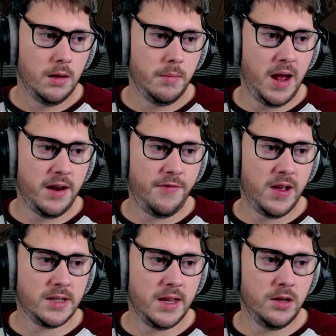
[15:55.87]

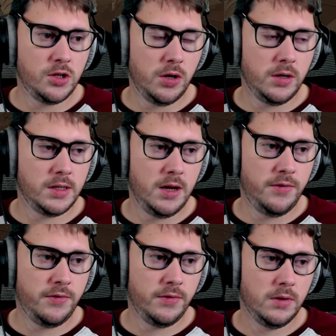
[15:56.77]
Manifest, can you show
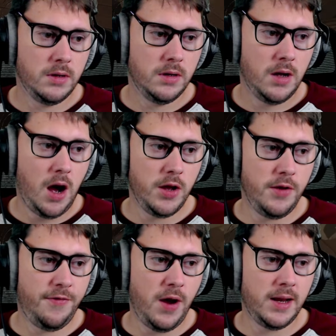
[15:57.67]
yourself? Are you
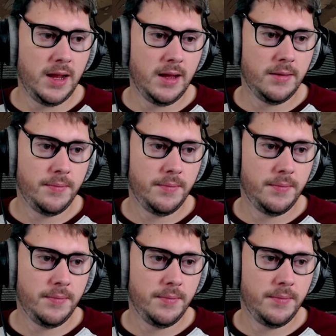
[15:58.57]
friendly?